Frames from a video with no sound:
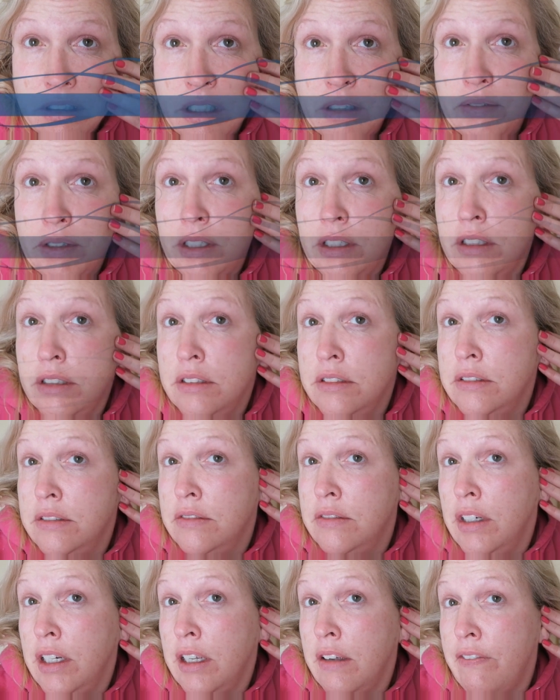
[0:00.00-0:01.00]
look at me
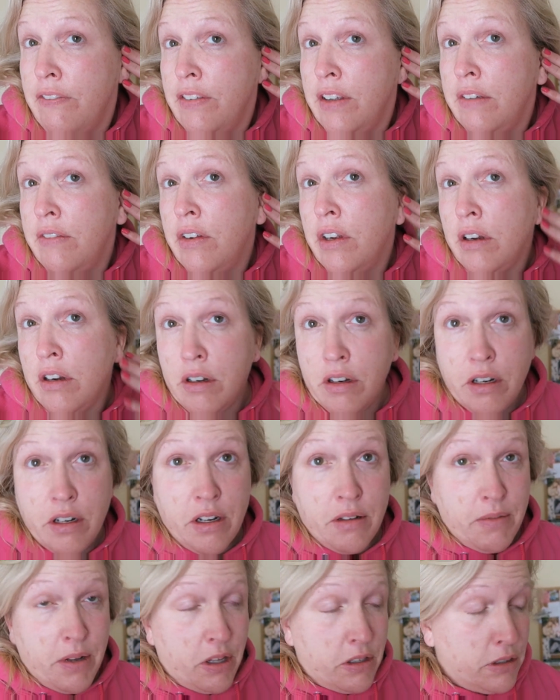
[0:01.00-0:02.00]
having a fever
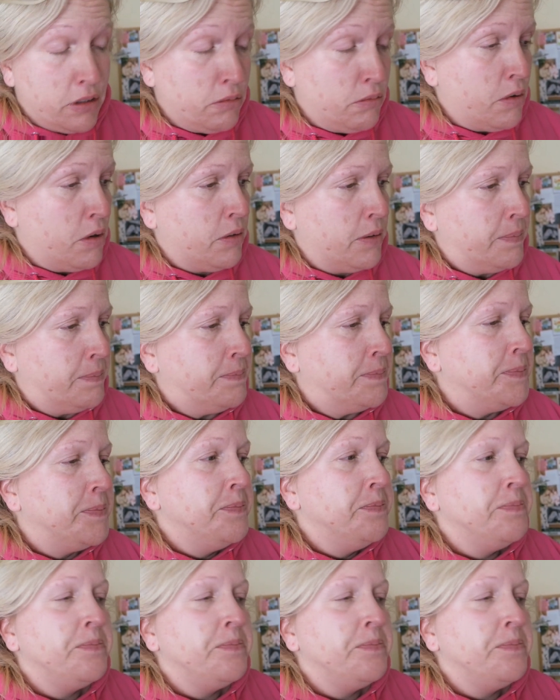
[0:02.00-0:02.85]
and I'm all swollen.